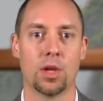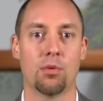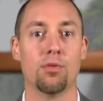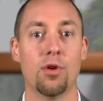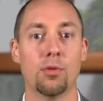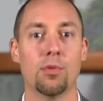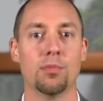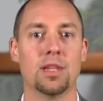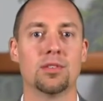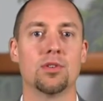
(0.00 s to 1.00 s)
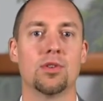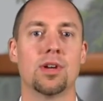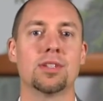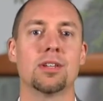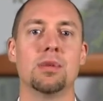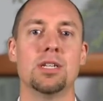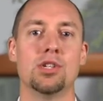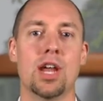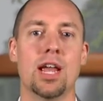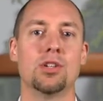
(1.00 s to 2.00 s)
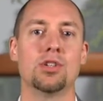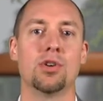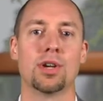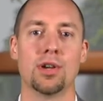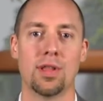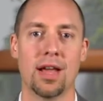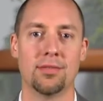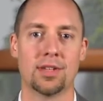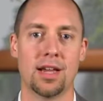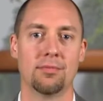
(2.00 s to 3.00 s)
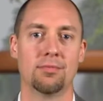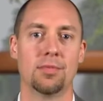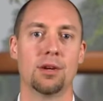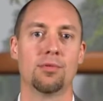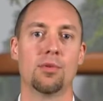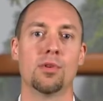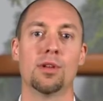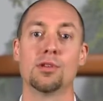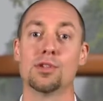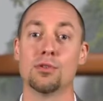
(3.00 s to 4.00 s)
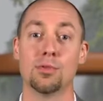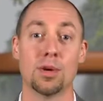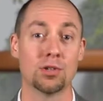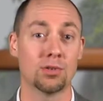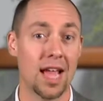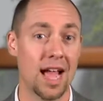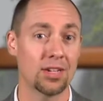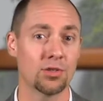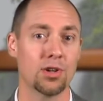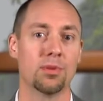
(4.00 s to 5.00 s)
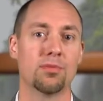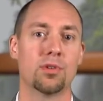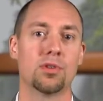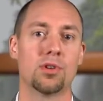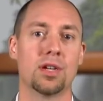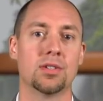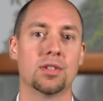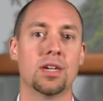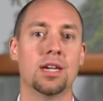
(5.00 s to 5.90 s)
Revocable means the trust can be changed during your lifetime. Therefore, there is no special tax treatment for the trust.